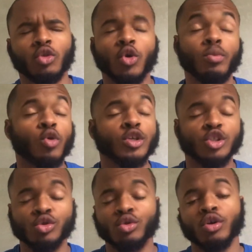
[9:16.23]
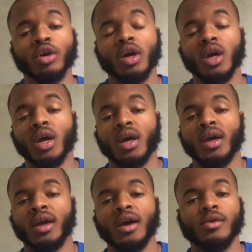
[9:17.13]
three-point shooter.
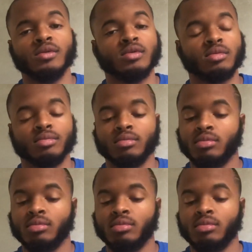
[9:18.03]
It was